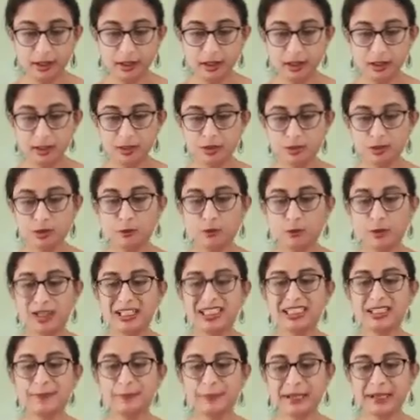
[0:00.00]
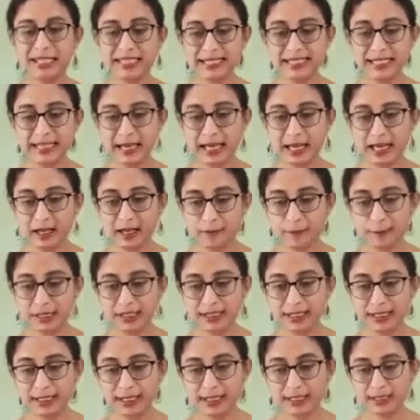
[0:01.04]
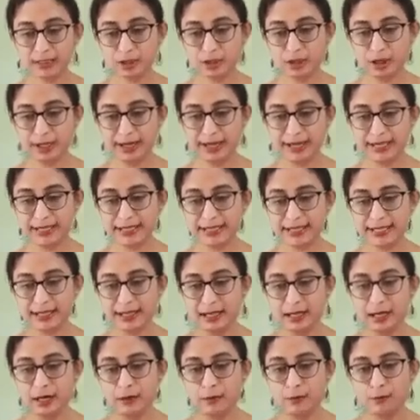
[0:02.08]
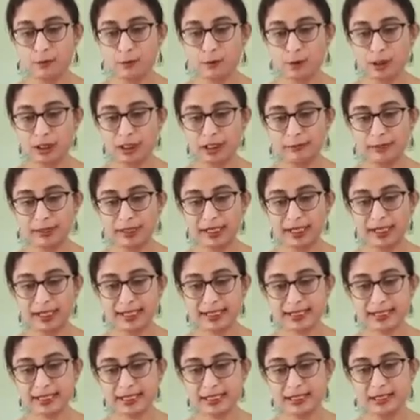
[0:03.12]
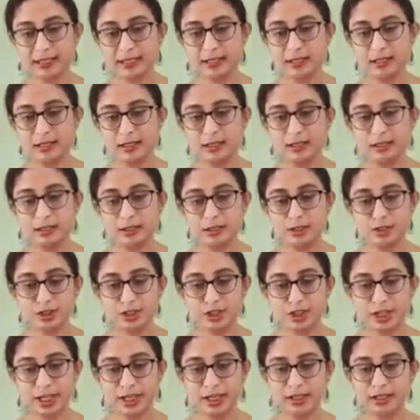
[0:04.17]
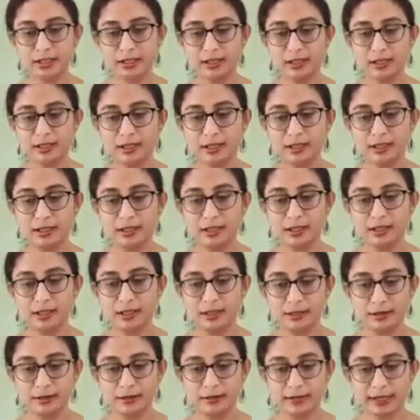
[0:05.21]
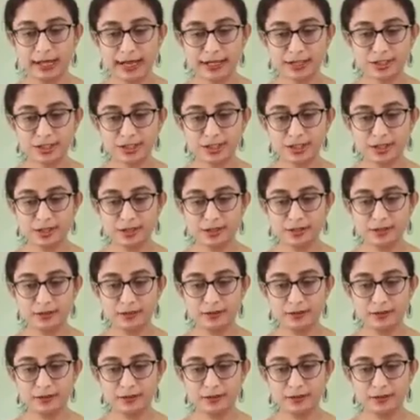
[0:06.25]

So what is PCR? PCR is called as polymerase chain reaction.